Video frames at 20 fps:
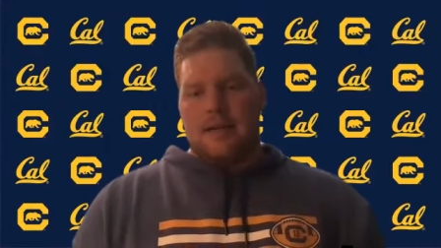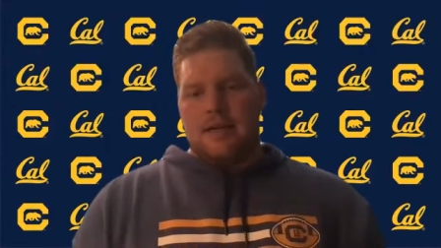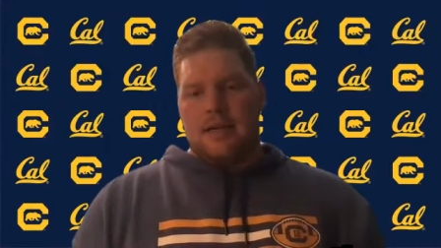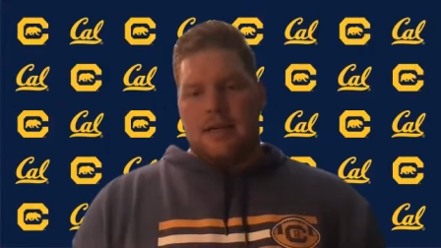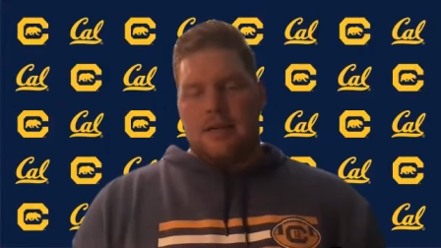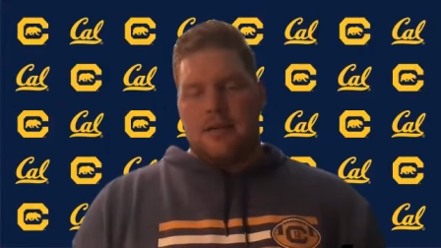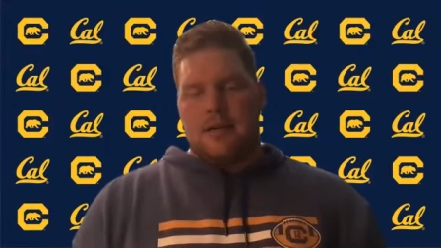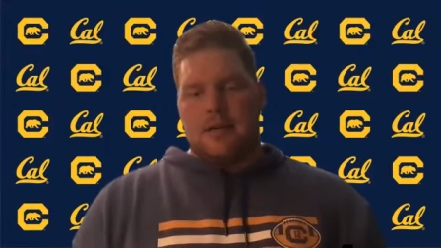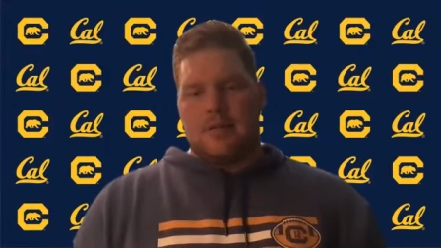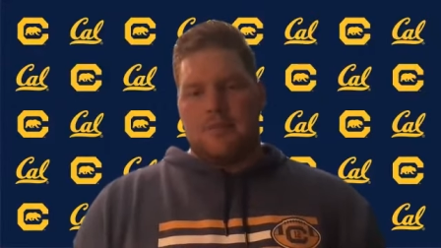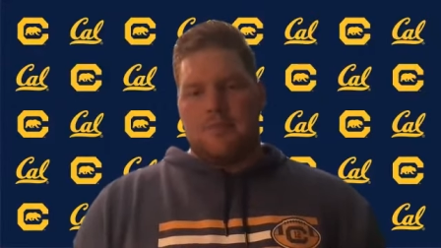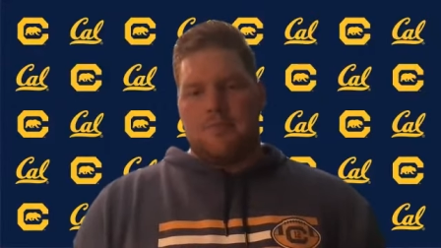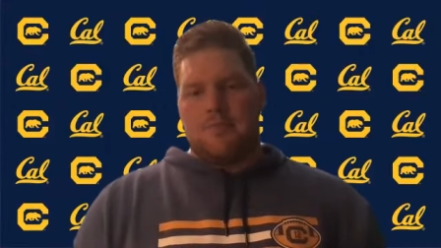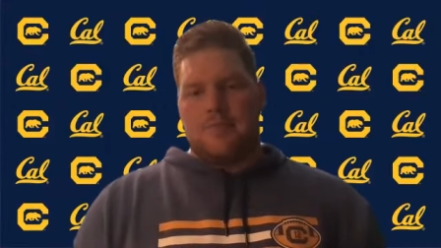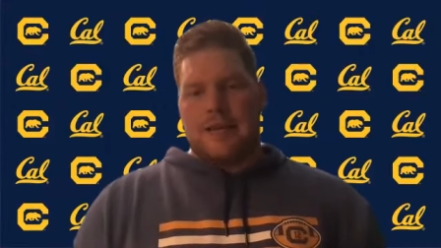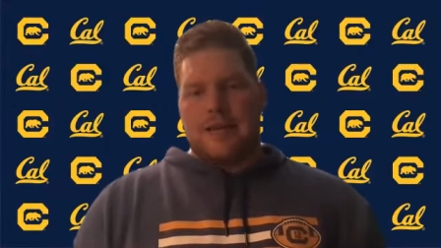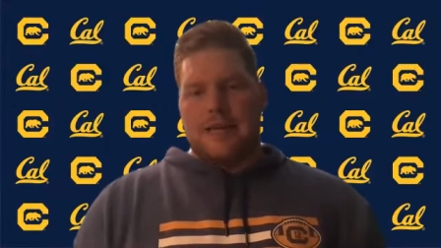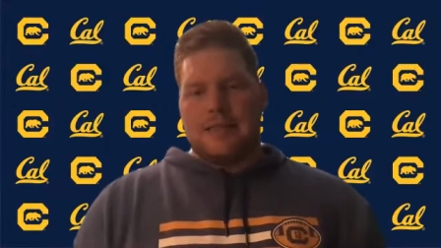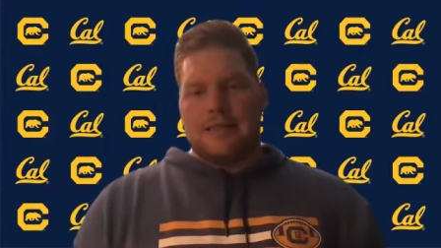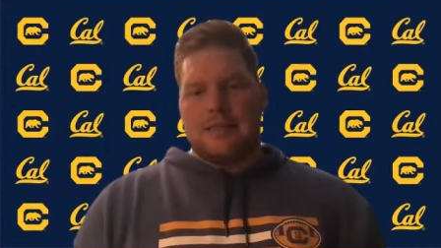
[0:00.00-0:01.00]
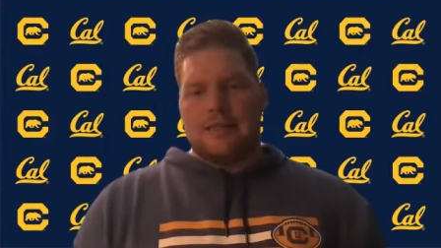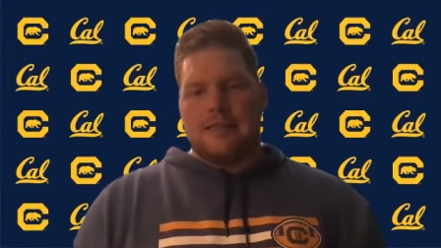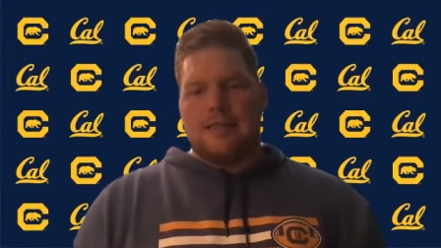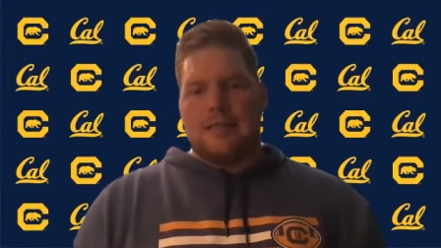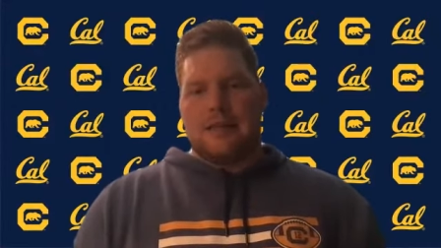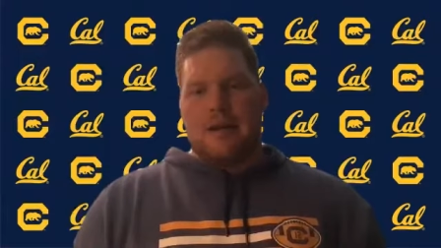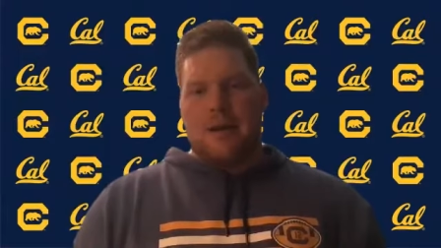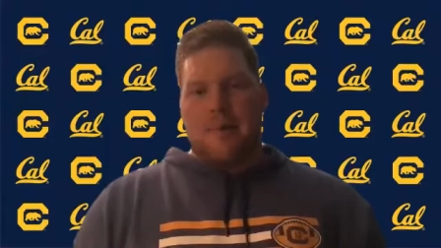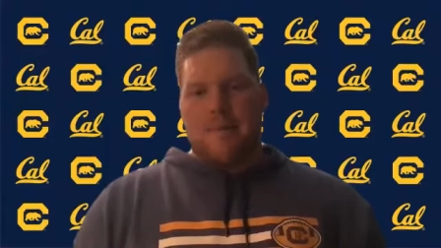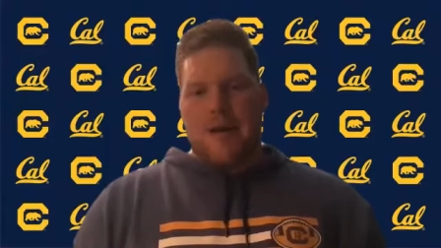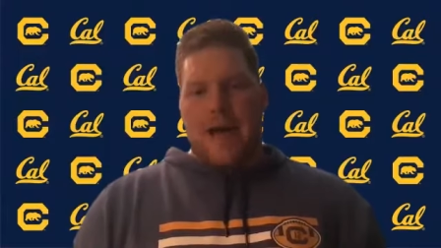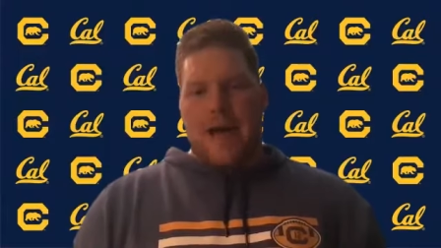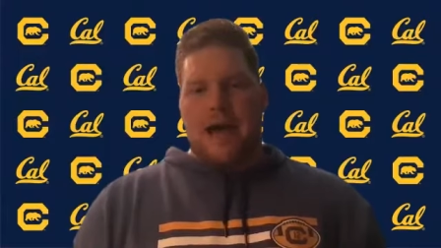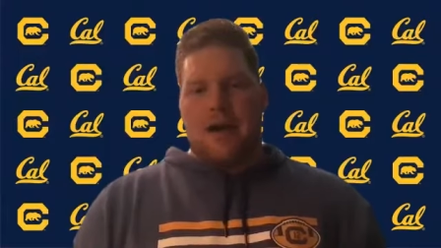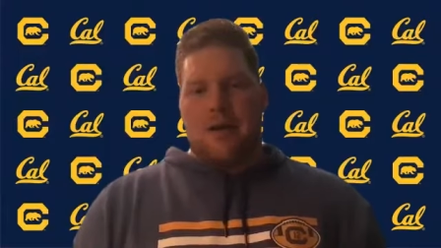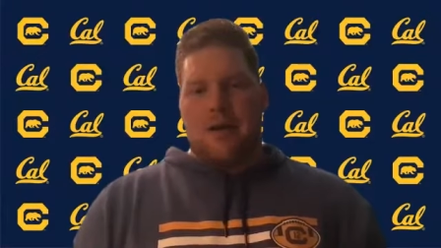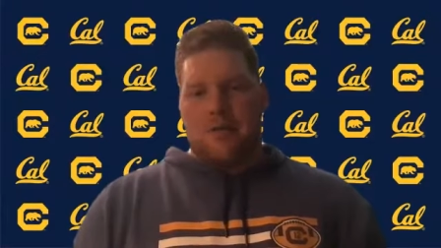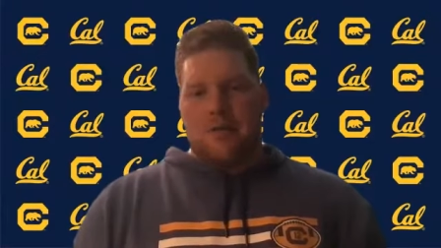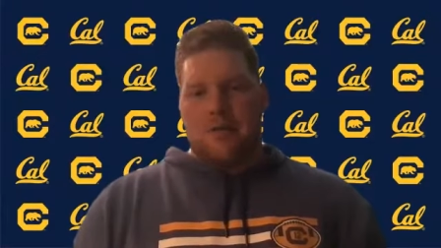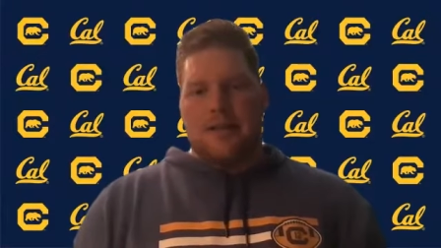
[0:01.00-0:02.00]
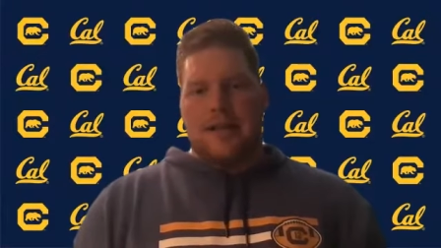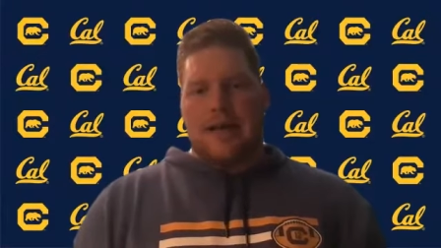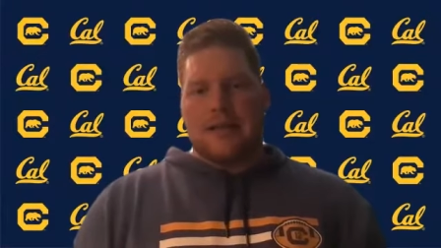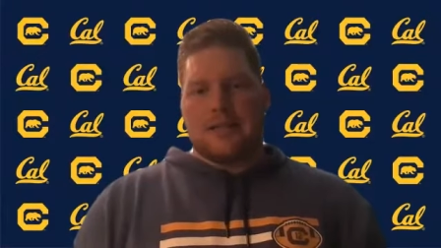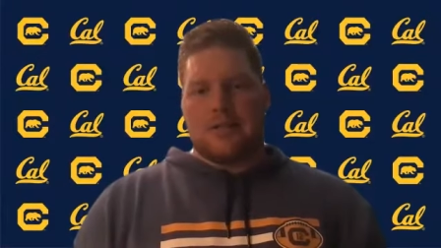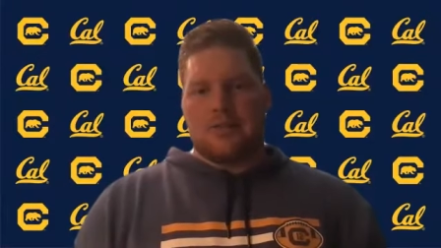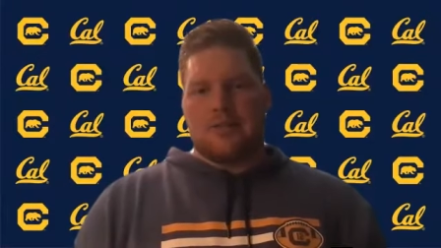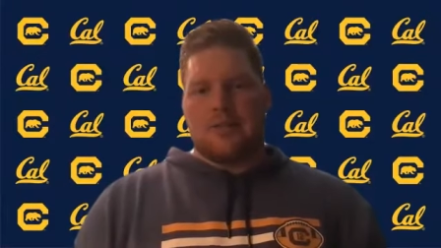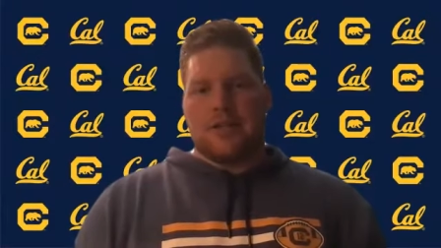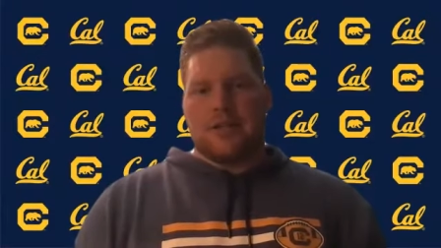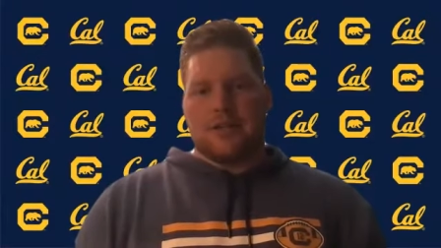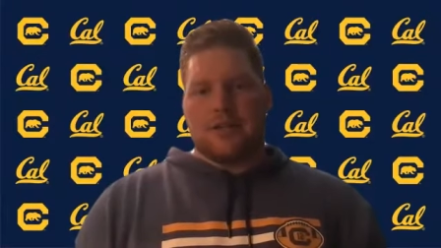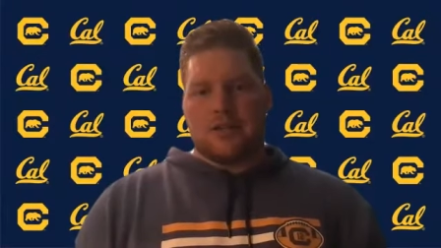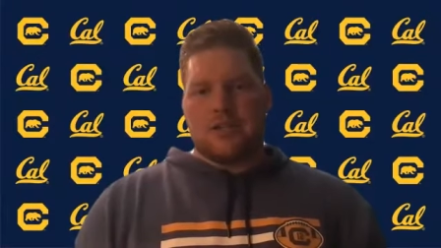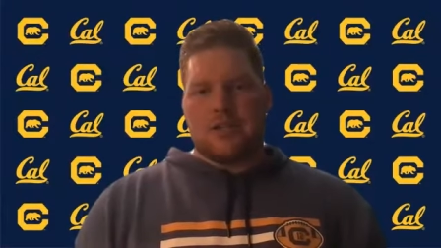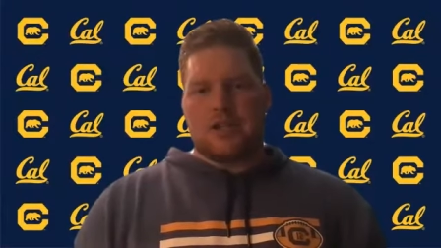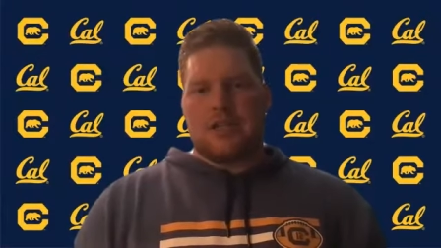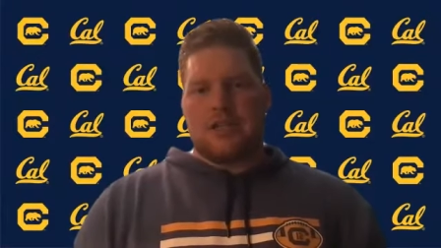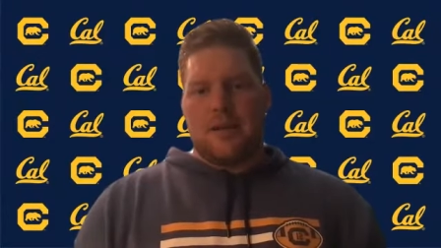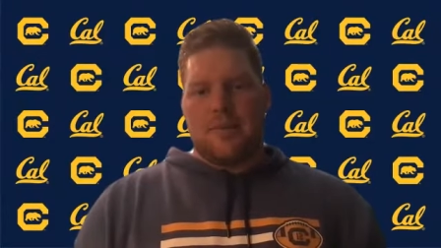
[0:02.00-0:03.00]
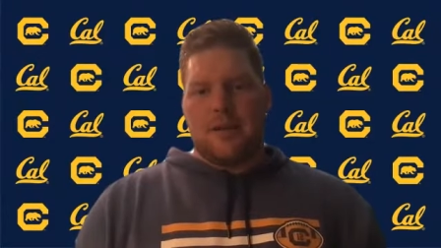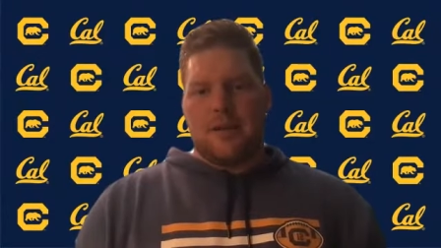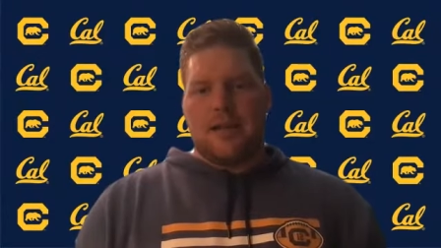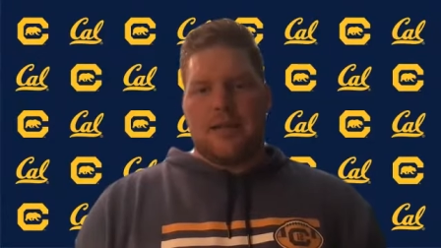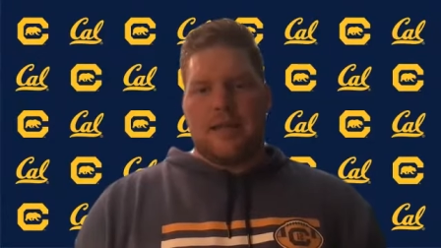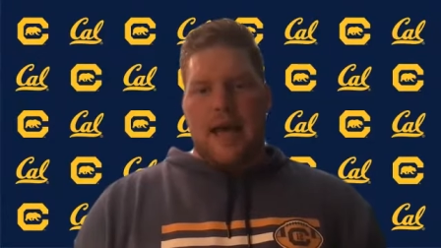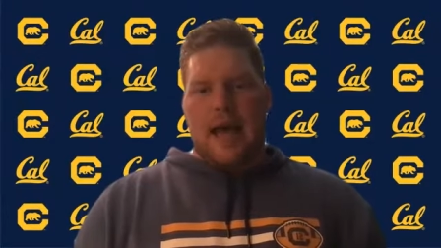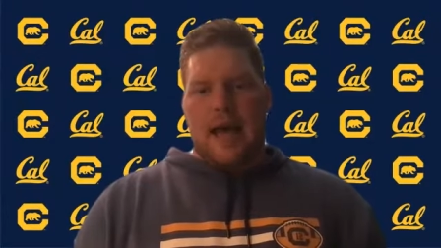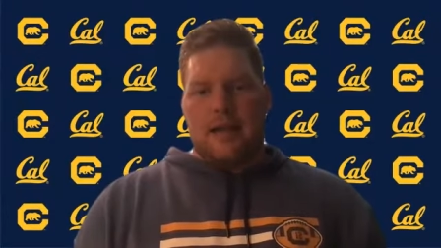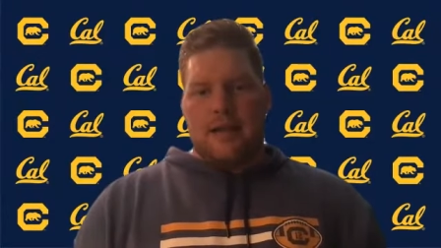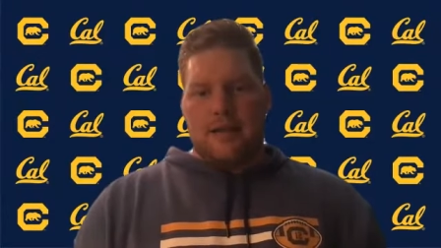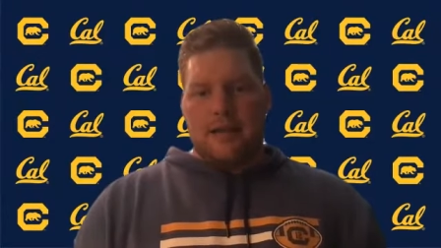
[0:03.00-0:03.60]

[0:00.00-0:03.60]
you know, it's been a battle the last two years. I'll just keep it at that.